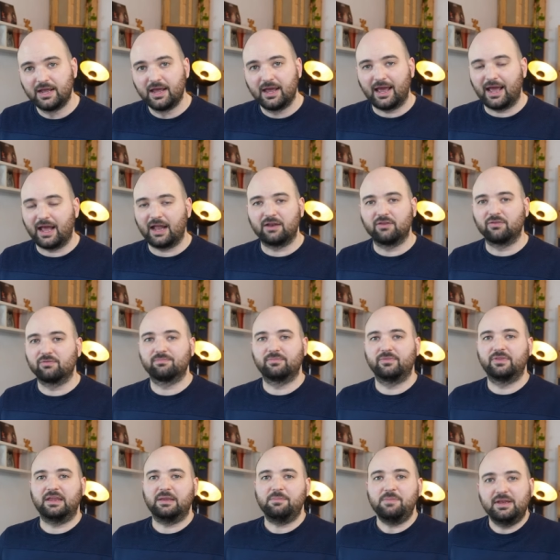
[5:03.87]
And
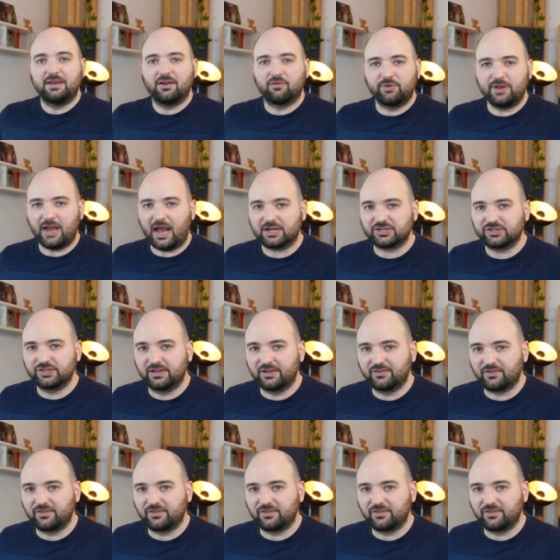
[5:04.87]
the immediate reaction is